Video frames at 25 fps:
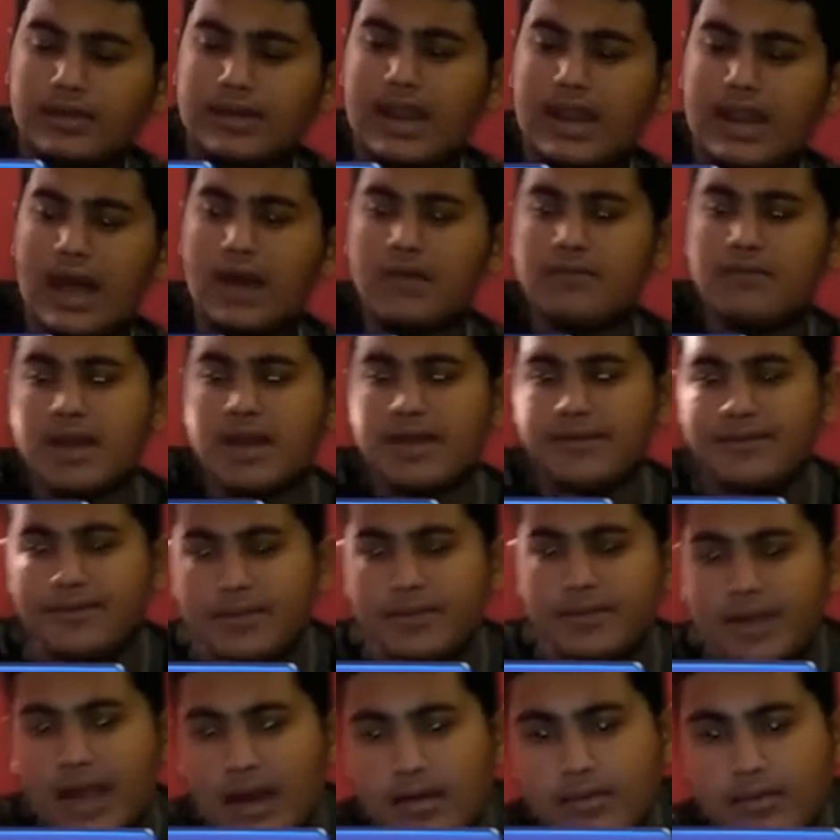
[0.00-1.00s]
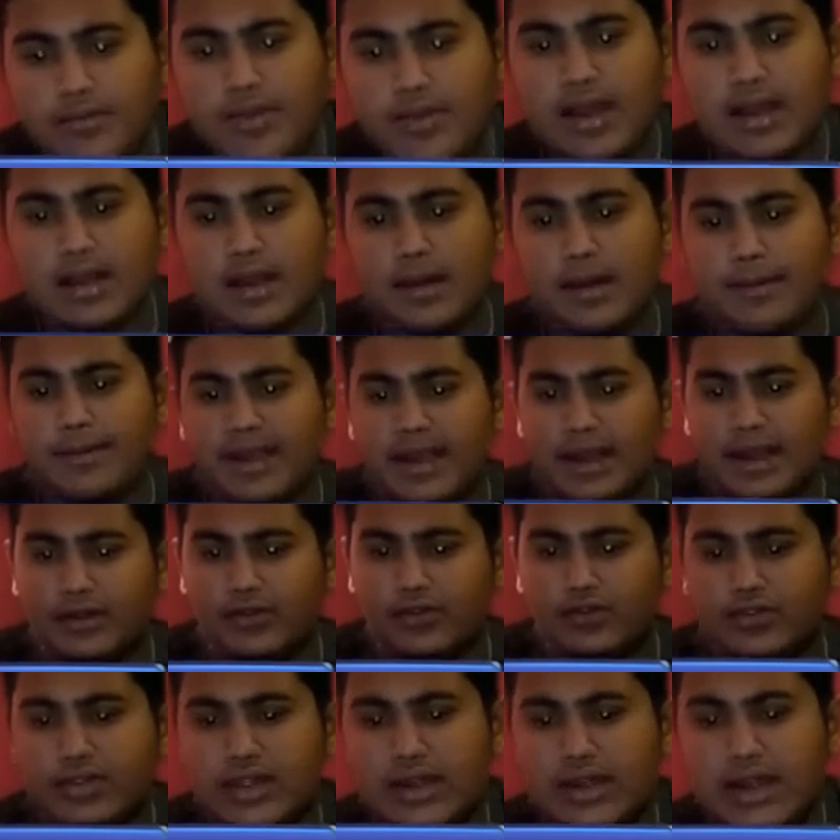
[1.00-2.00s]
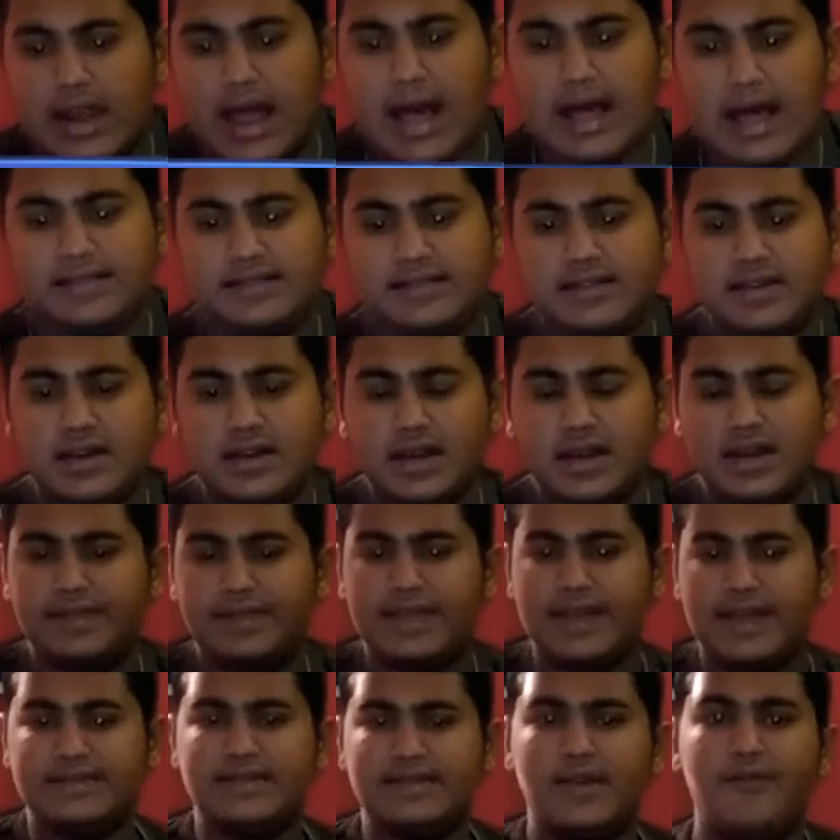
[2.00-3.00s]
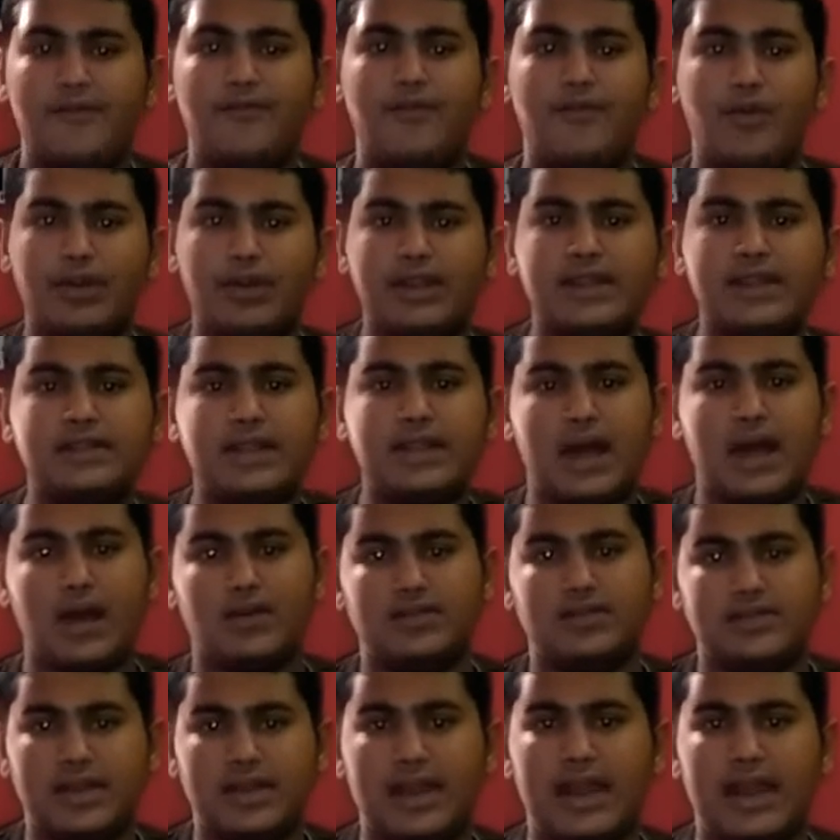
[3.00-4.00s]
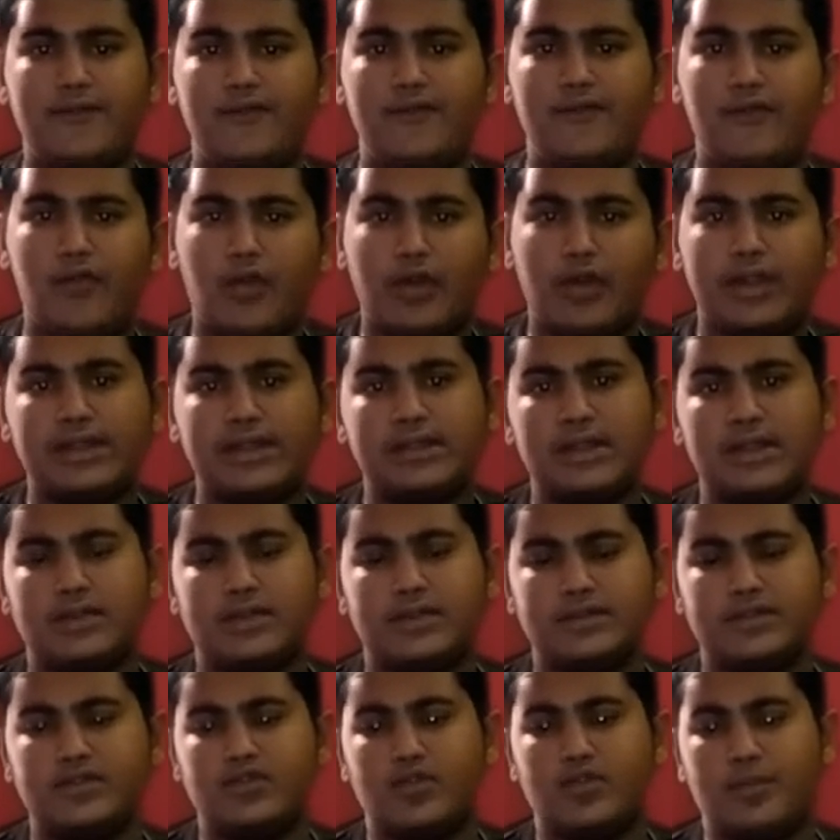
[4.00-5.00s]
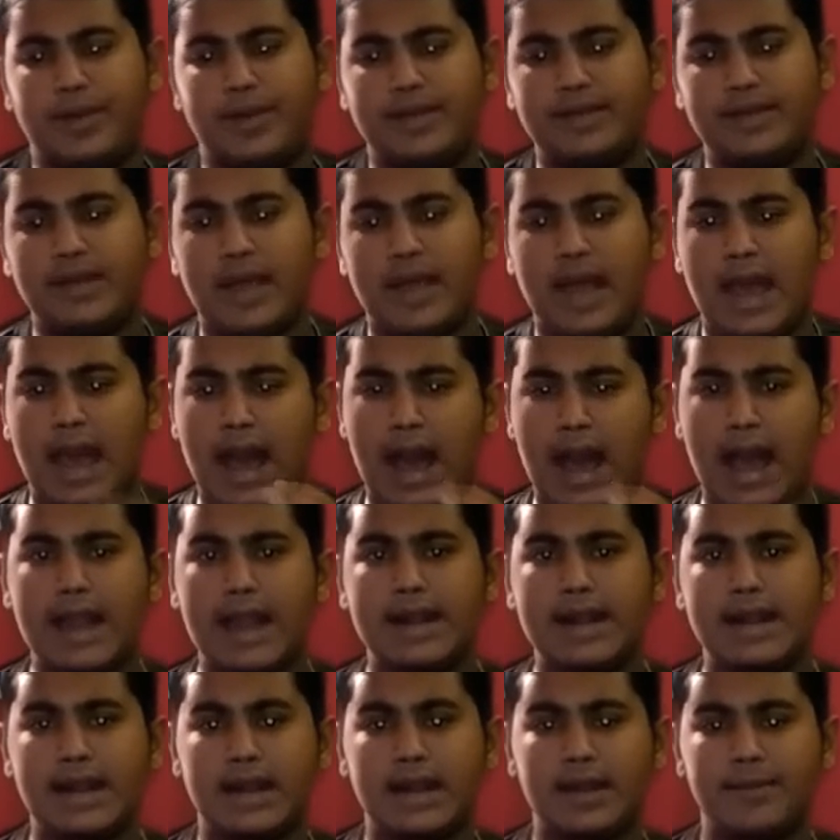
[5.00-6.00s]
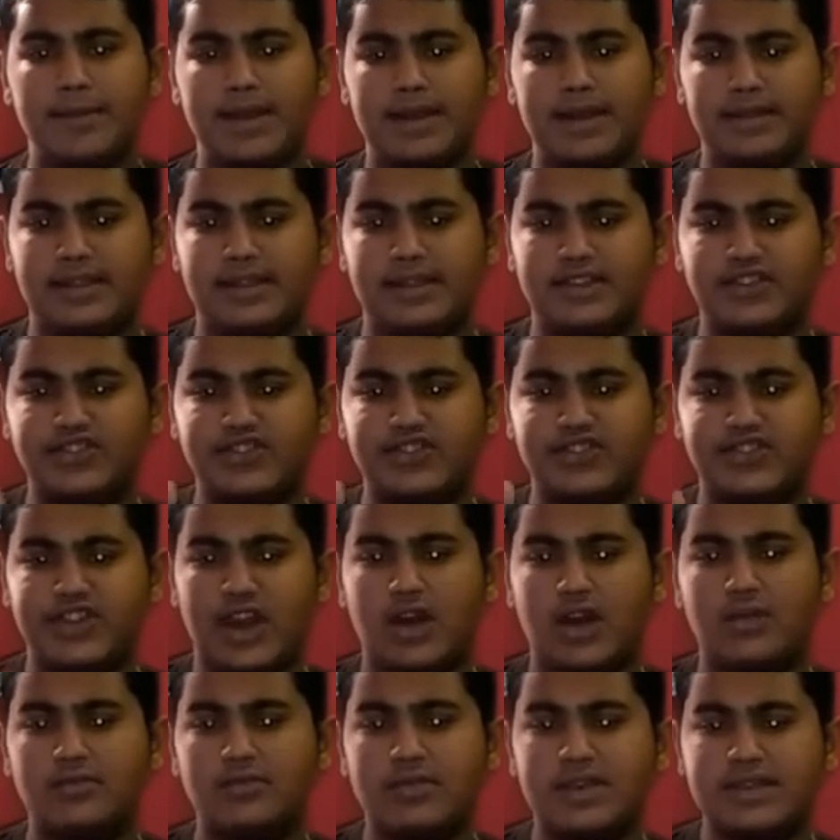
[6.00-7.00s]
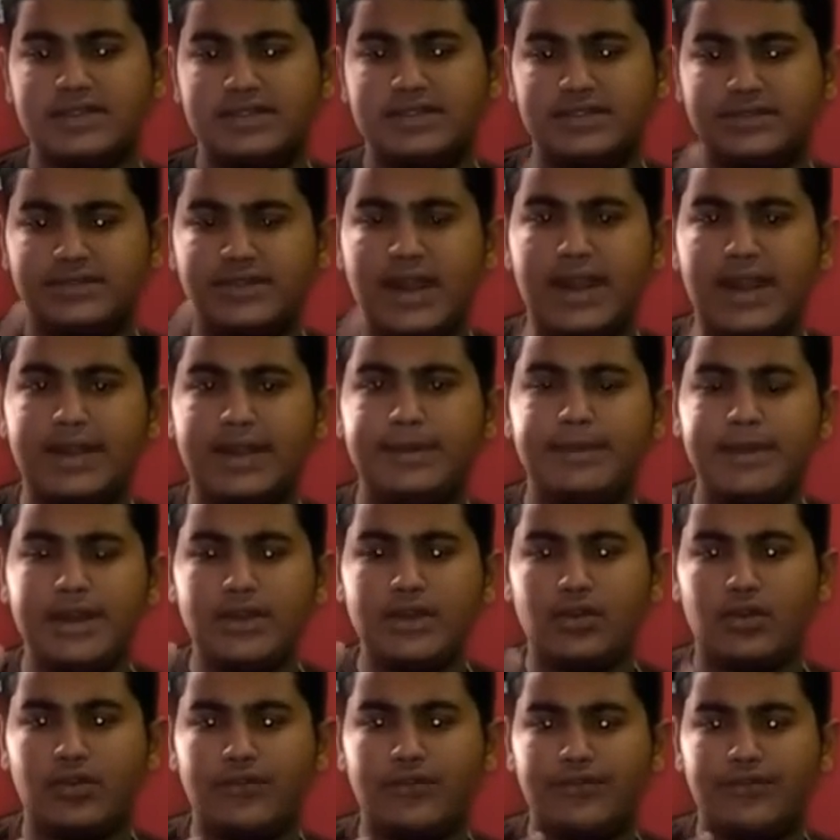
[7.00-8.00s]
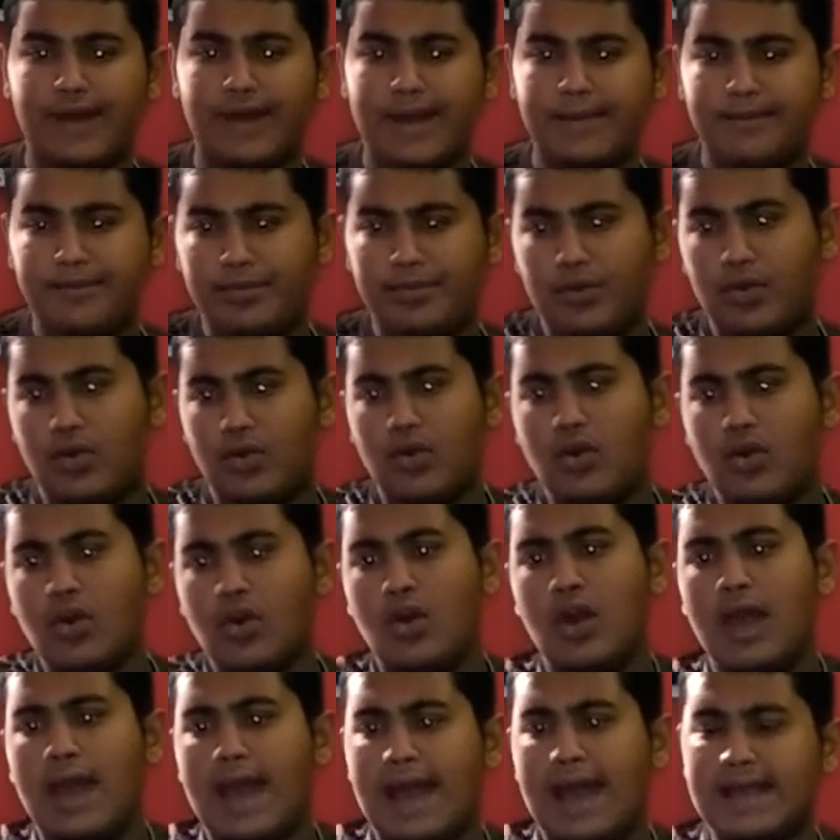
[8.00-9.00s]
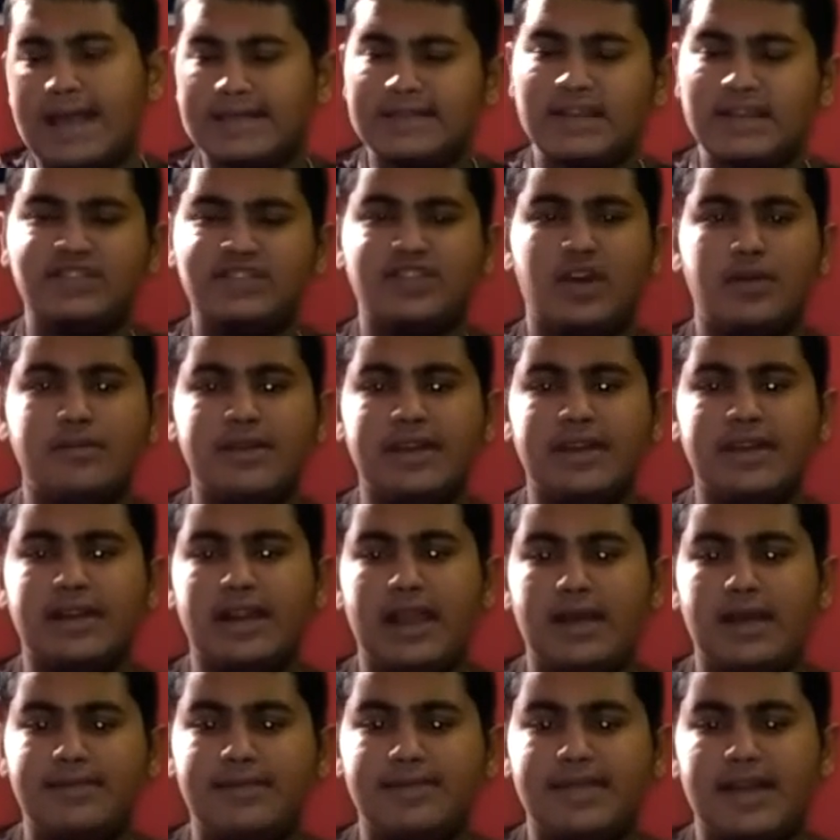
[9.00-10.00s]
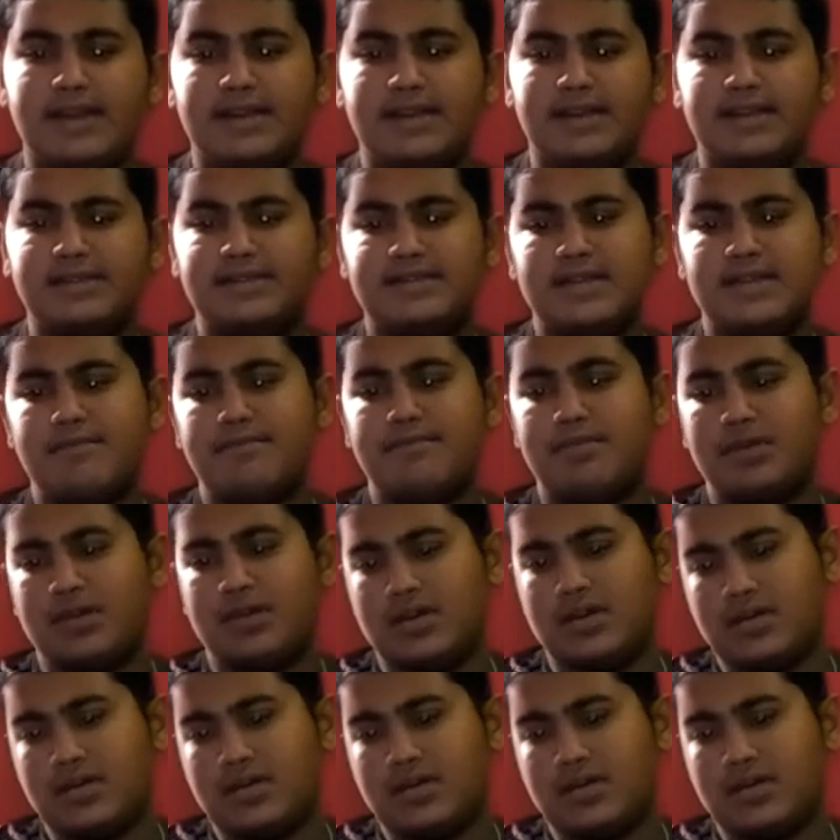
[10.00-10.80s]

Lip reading: Now we are coming up to the last. That's the 14,000. In 14,000 rupees, I recommend this Xiaomi's Redmi Note 5 Pro, as the Xiaomi claims that it's the